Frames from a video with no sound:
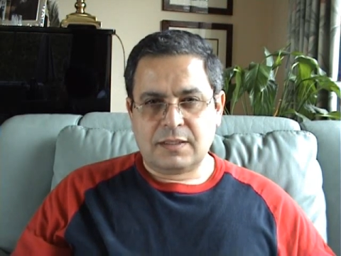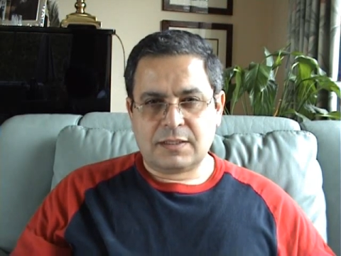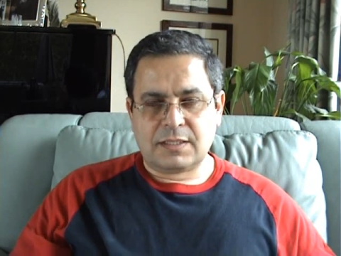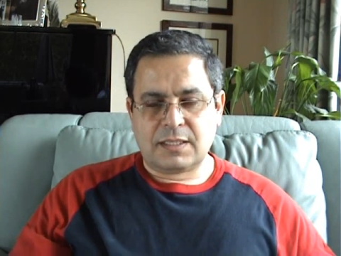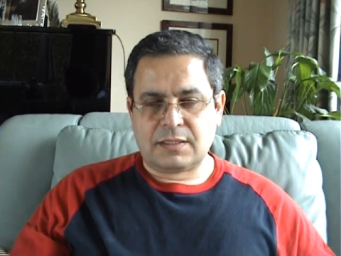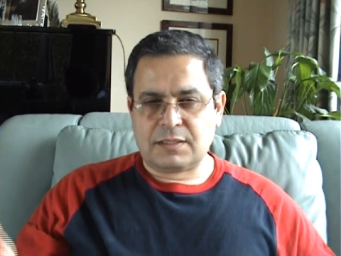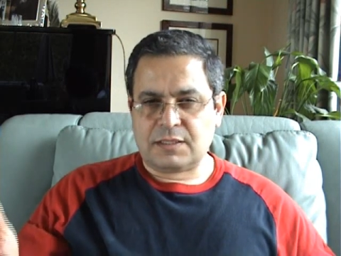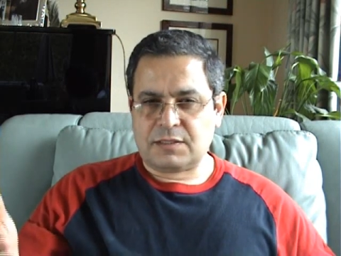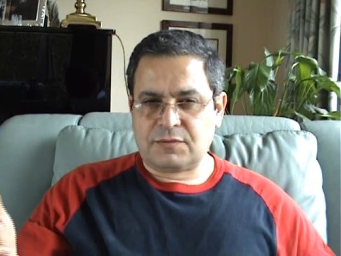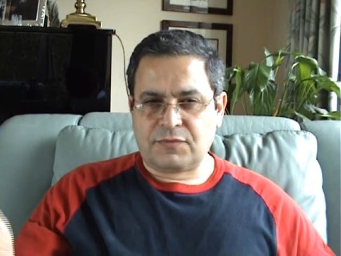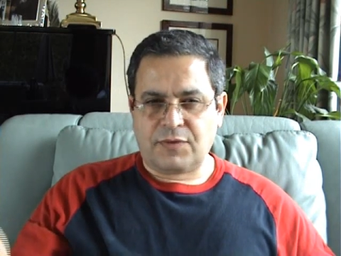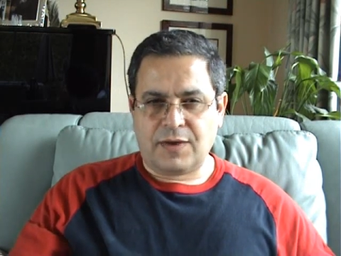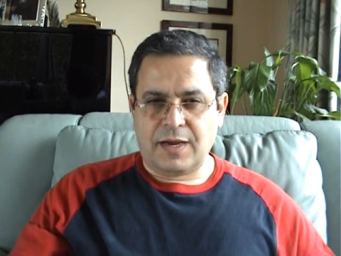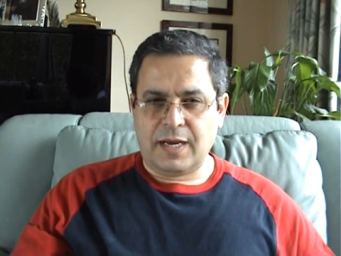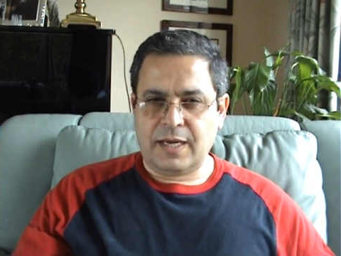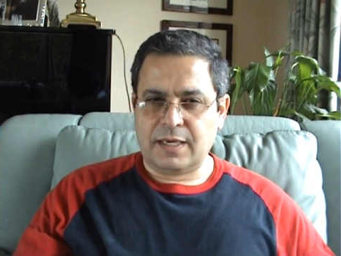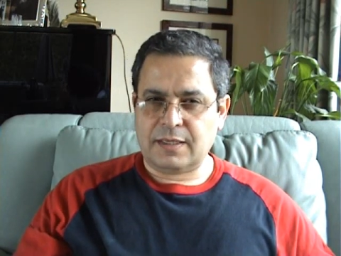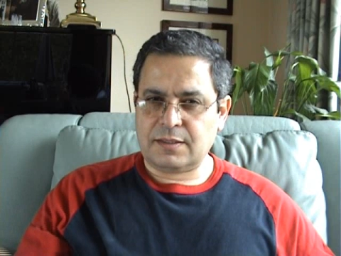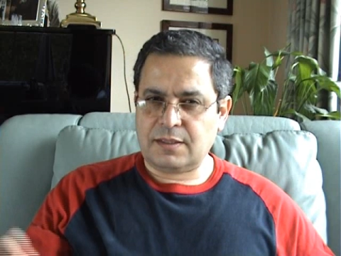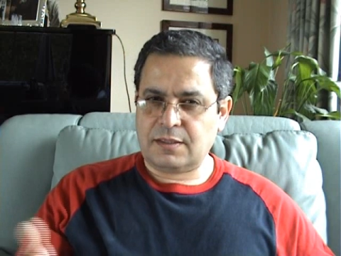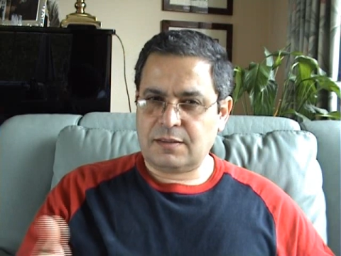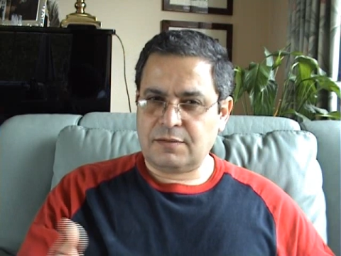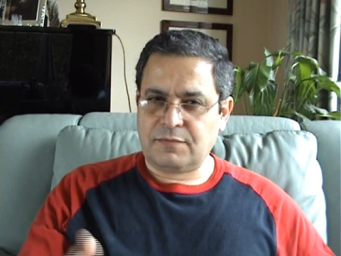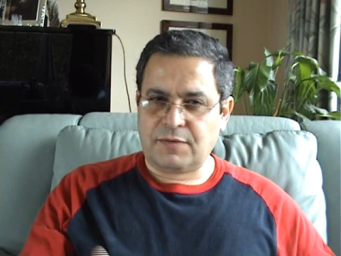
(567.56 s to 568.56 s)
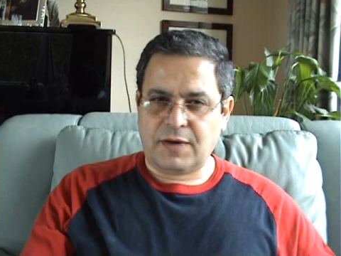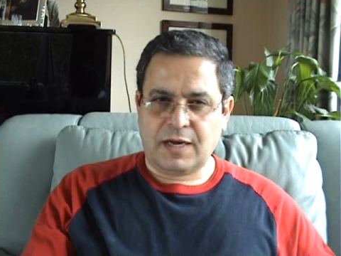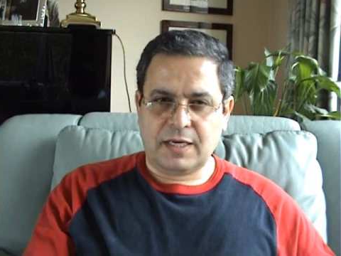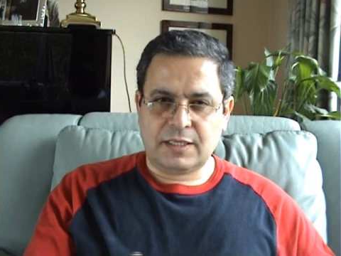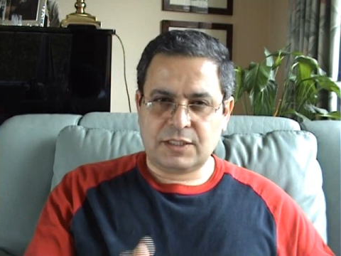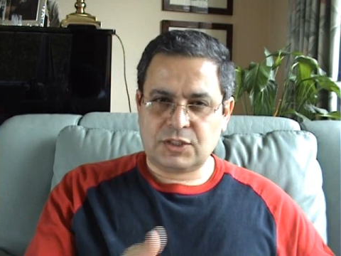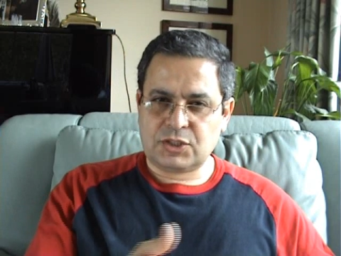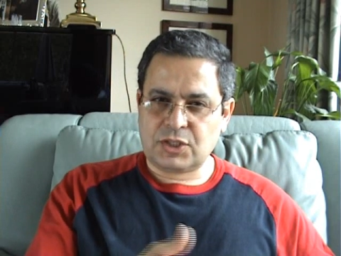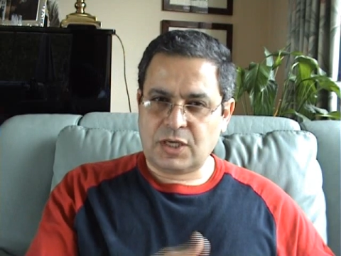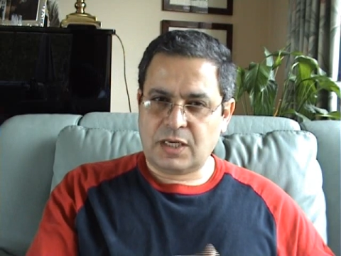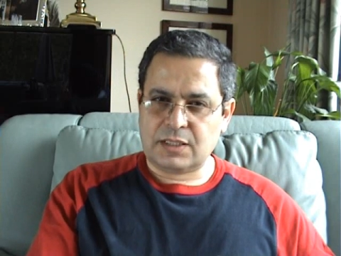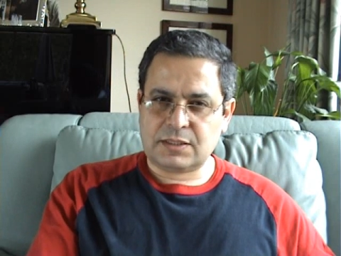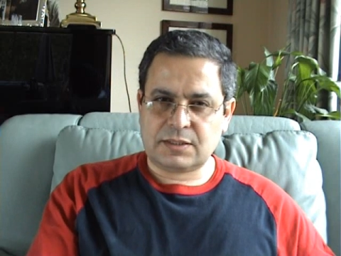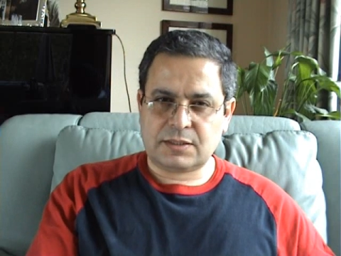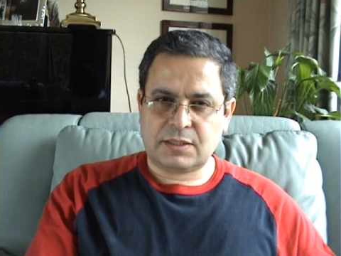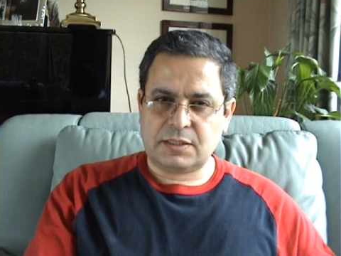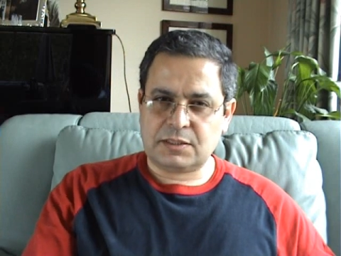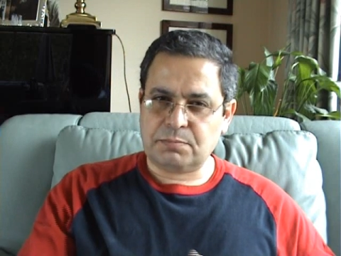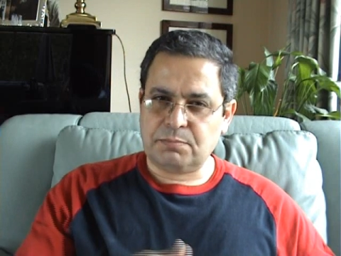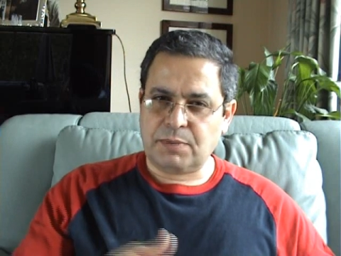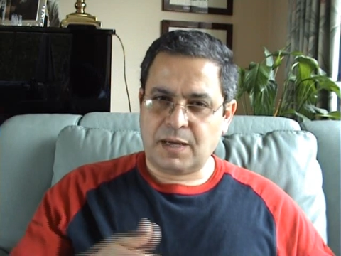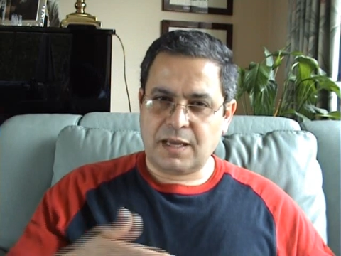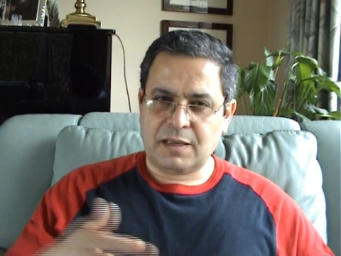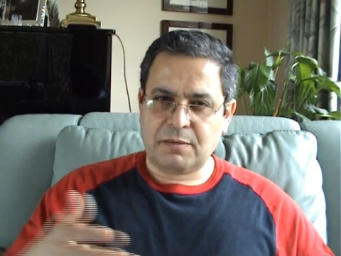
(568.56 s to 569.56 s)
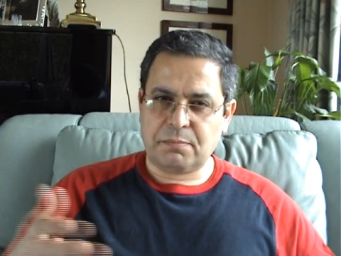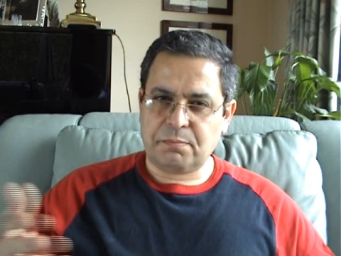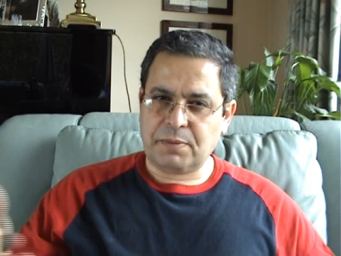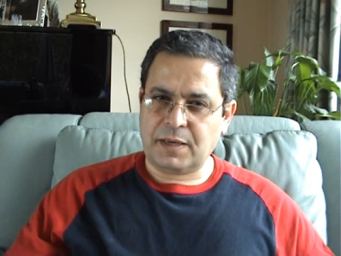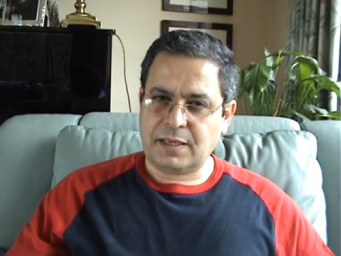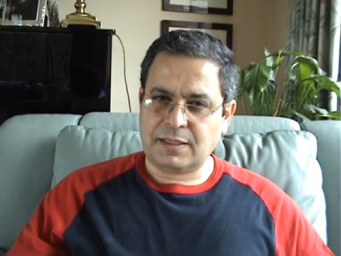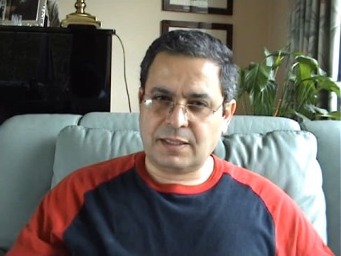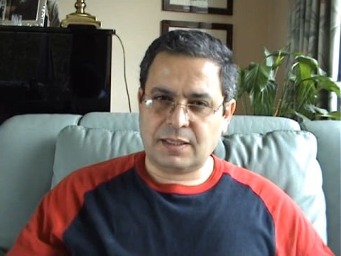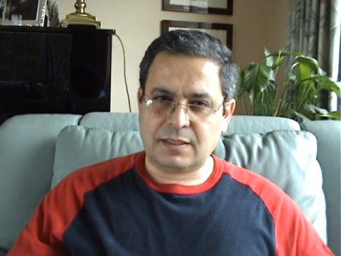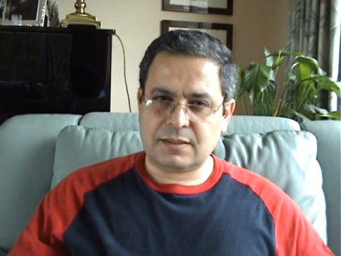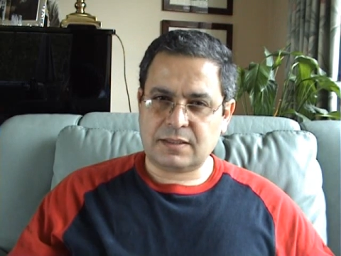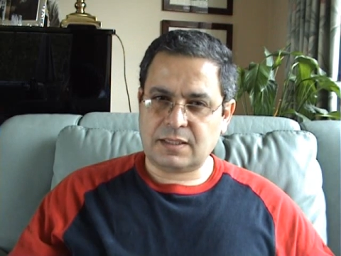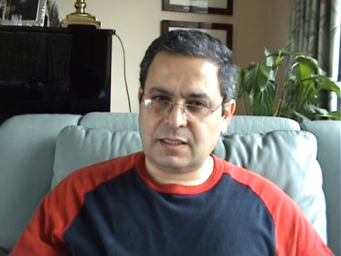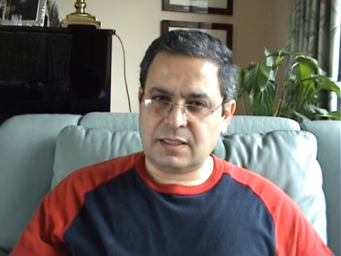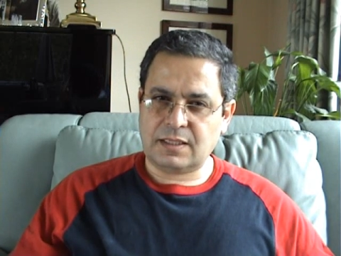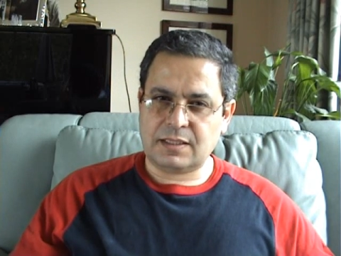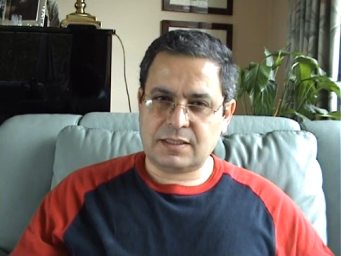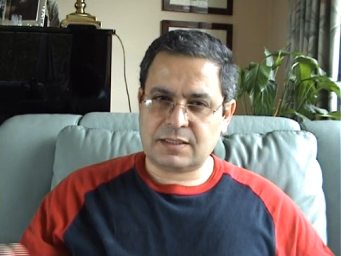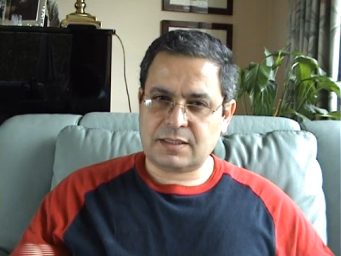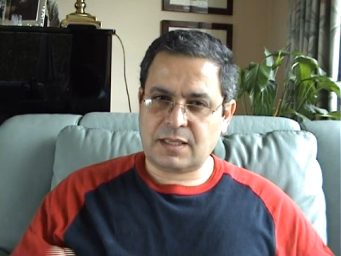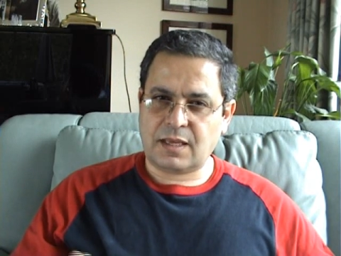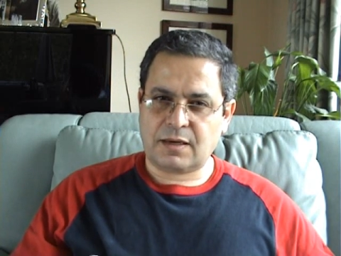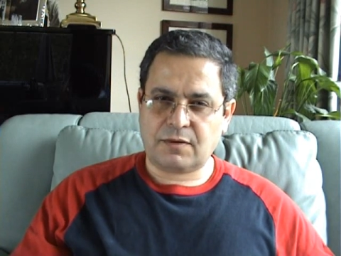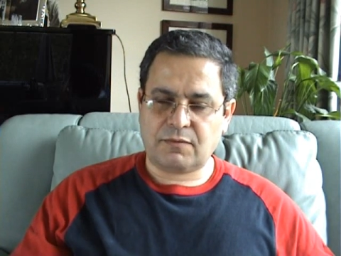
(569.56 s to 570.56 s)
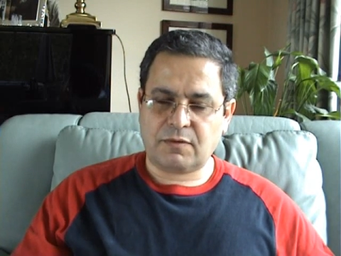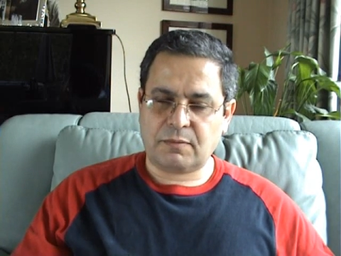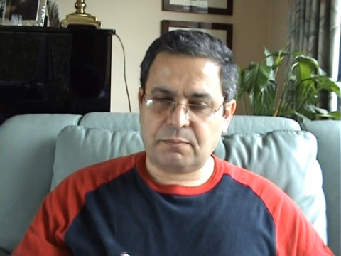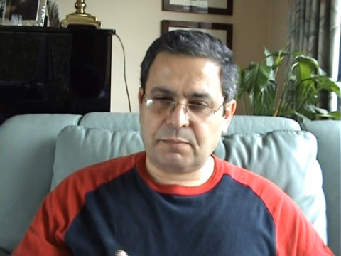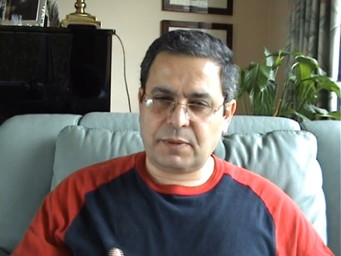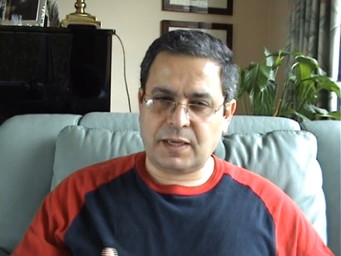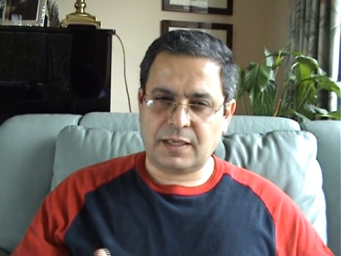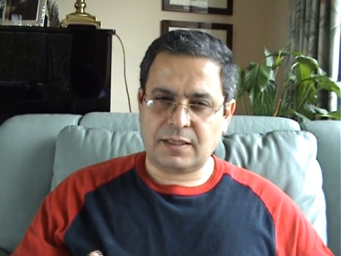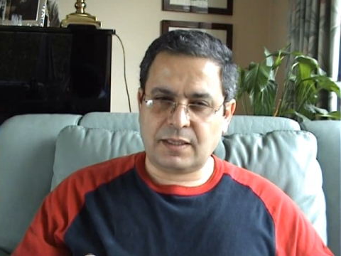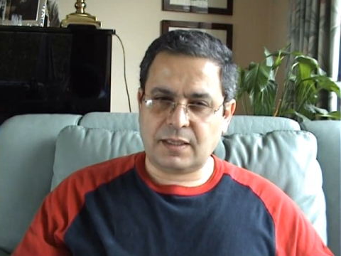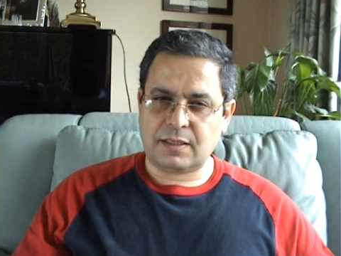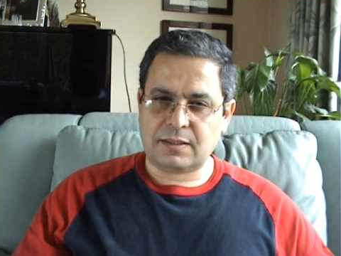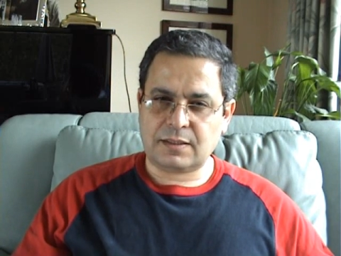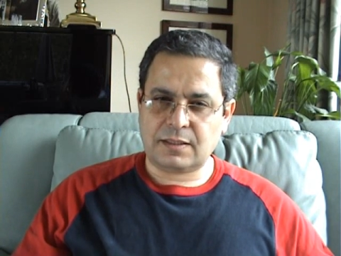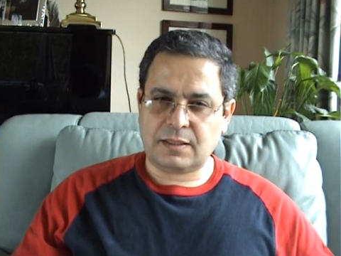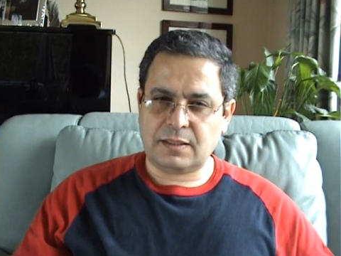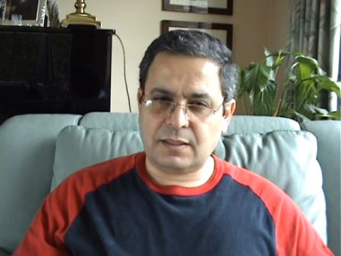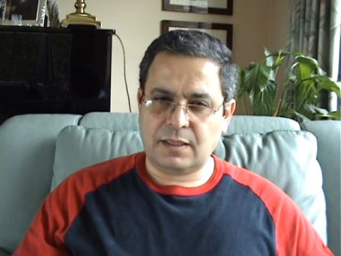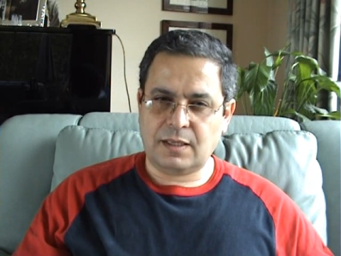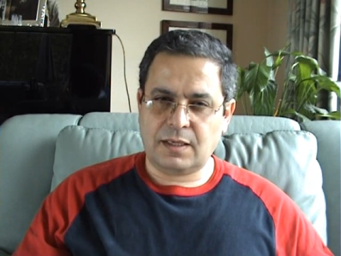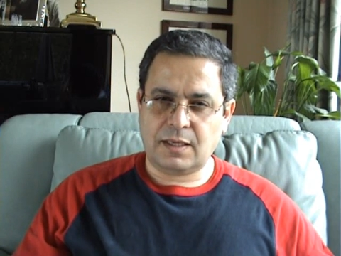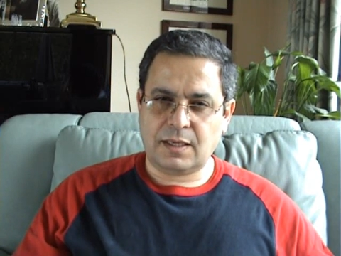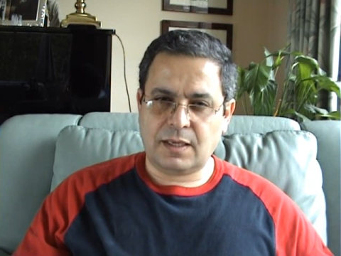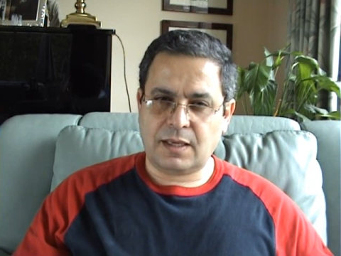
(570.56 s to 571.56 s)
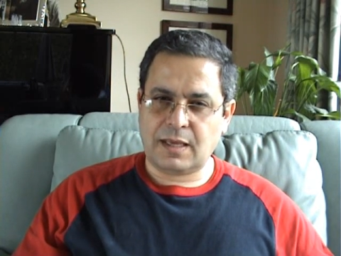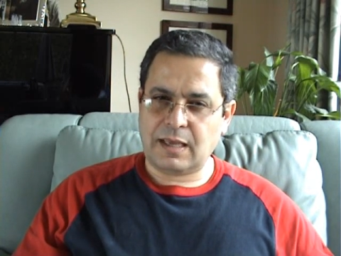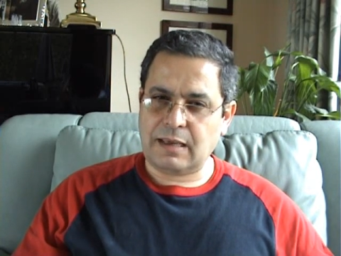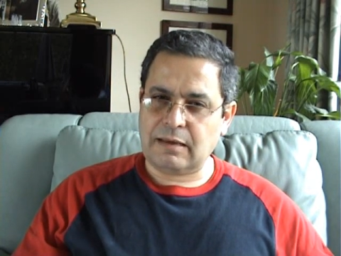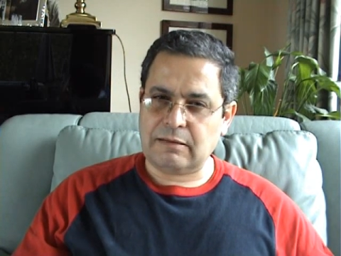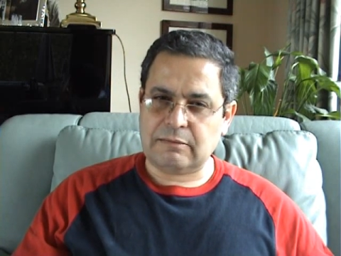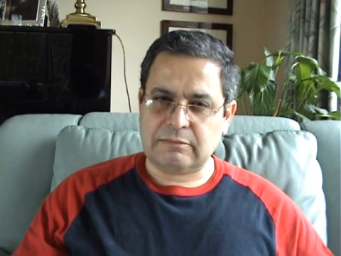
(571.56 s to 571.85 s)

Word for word: satisfying the divine justice by a penalty instead of a penalty,